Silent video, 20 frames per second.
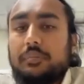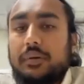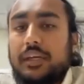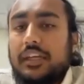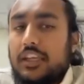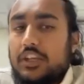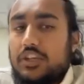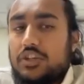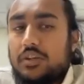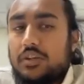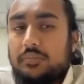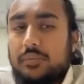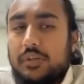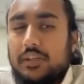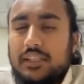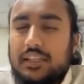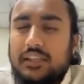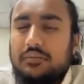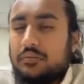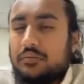in a shipment
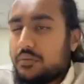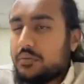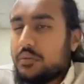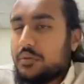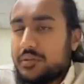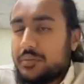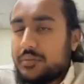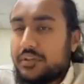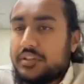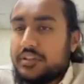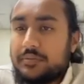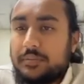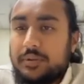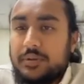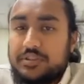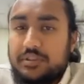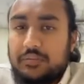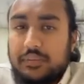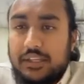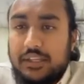that wasn't really
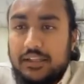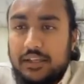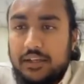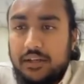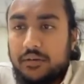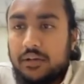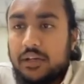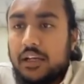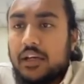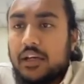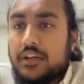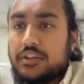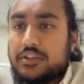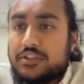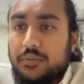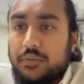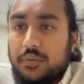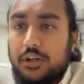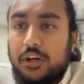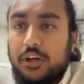supposed to be there.
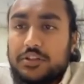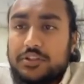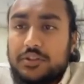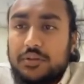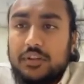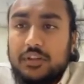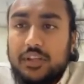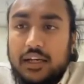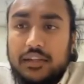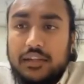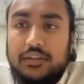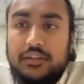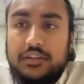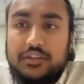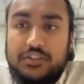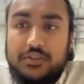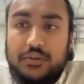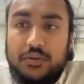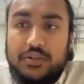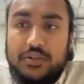So we also let the
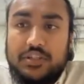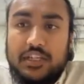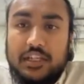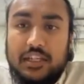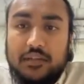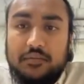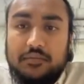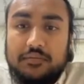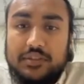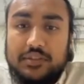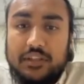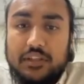store teams